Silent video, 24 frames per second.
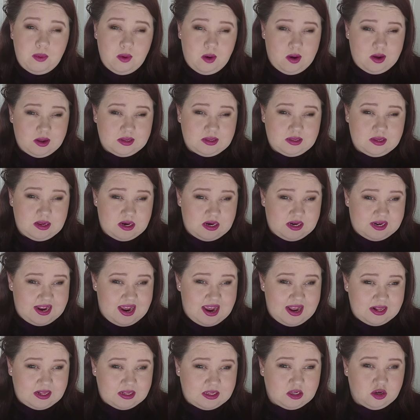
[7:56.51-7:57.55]
Boss
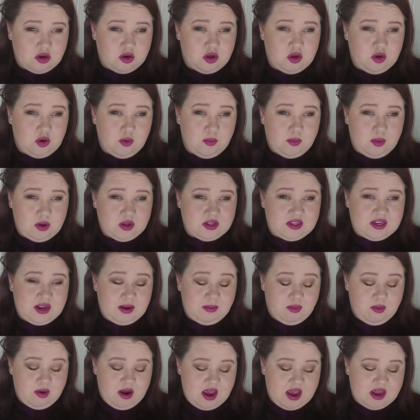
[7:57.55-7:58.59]
Intense or Hugo Boss
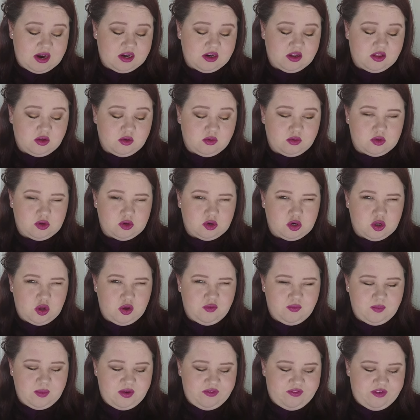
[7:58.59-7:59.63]
Deep Red. Those are two
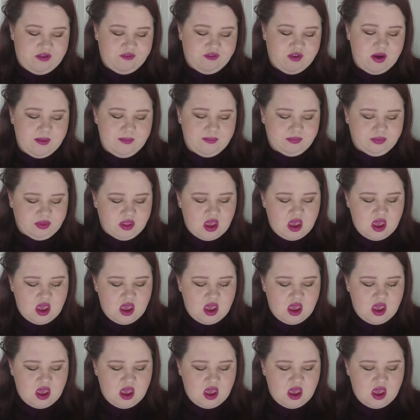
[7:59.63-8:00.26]
of my favourite.